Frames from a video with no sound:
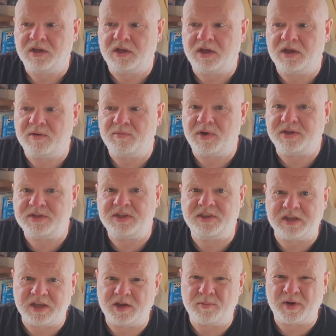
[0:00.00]
I did
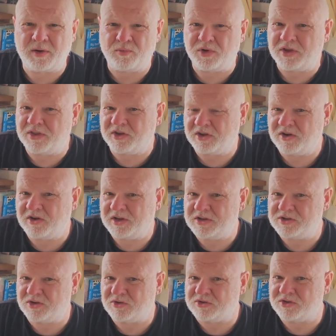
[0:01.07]
think about bringing the curling
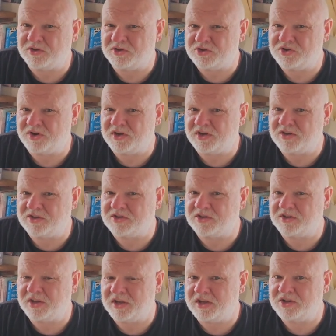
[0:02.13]
tongs and the straighteners
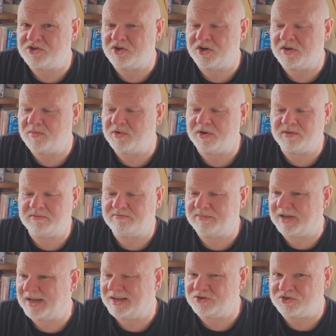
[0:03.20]
and the hairdryer, but
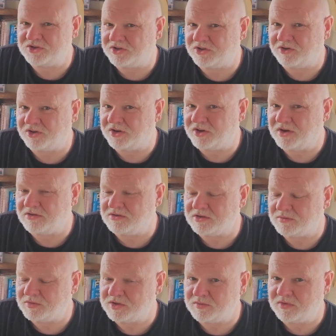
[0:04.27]
I'm just not going to use
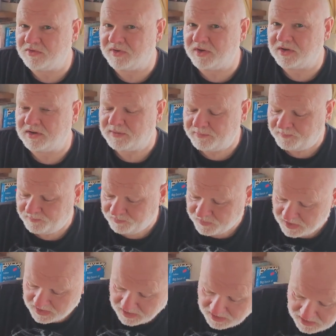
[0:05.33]
them, to be fair.
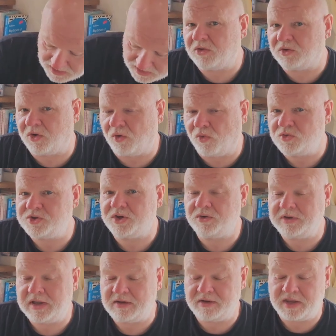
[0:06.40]
Also
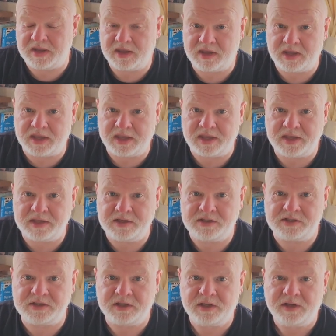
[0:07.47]
down here
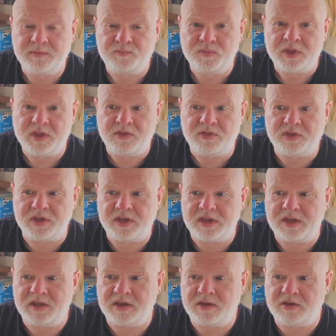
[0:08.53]
is
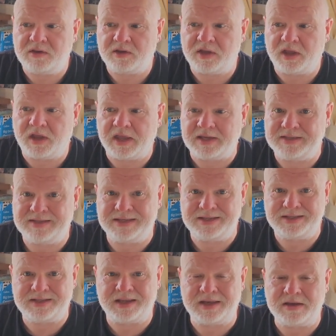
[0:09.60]
the
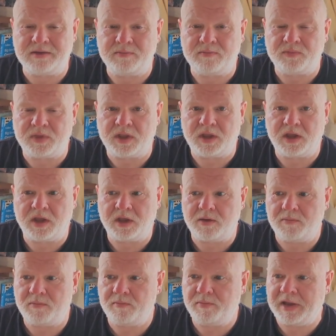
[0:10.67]
existing
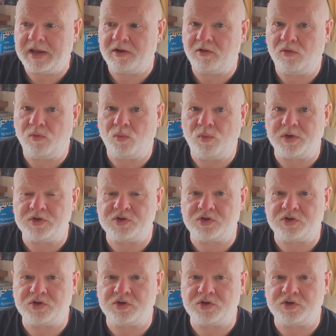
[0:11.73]
panel which